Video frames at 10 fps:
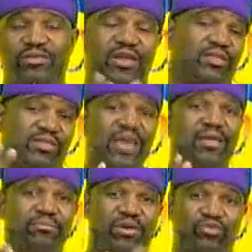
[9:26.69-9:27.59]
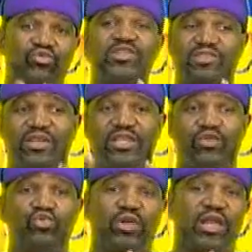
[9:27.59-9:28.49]
Not then, but recently
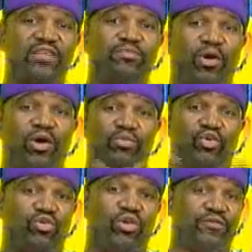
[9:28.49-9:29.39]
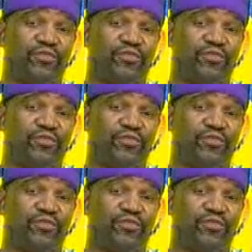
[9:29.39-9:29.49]
Google has bought Motorola.